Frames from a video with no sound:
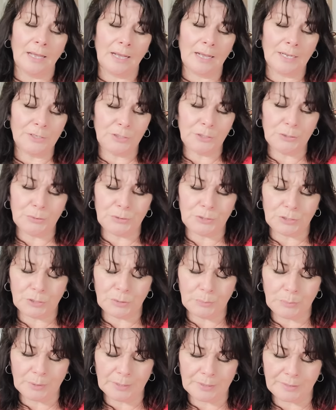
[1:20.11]
on
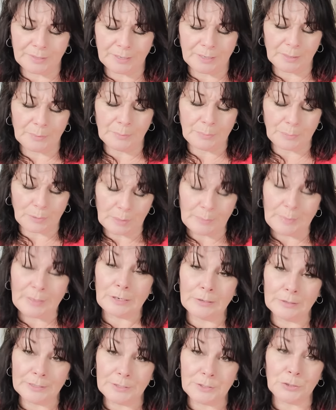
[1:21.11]
YouTube with uh,
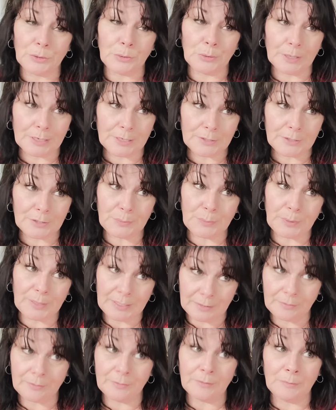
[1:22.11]
primarily Taurus,
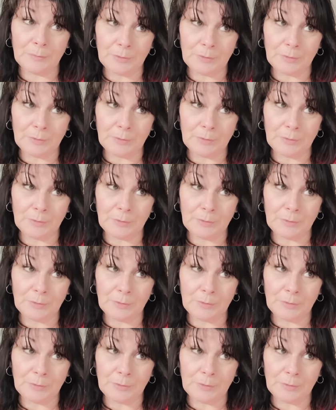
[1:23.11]
but